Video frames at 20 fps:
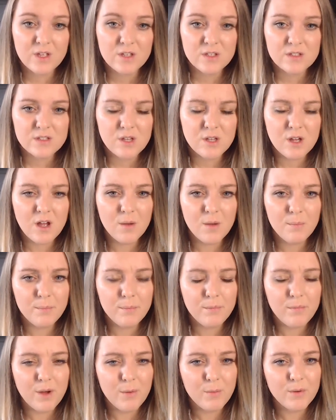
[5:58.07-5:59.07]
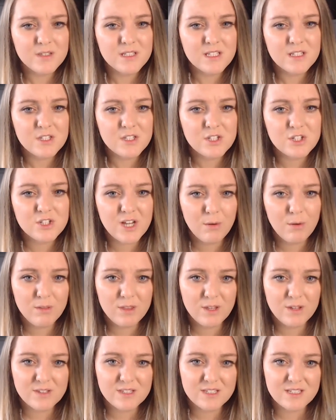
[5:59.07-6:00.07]
So, I wanted to share with
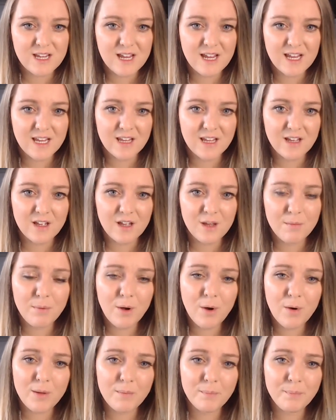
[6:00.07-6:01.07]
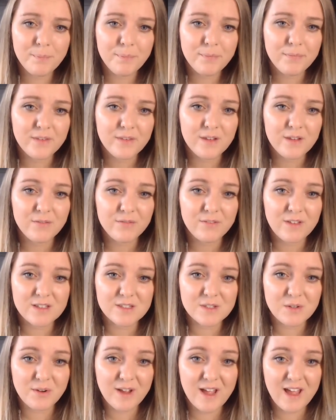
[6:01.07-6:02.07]
you today a poem, if
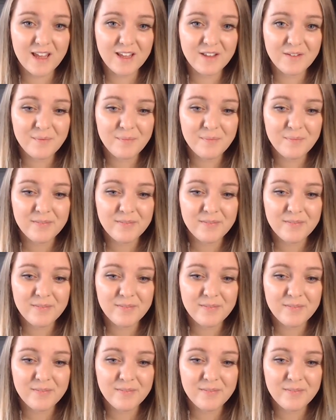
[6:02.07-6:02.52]
that's okay.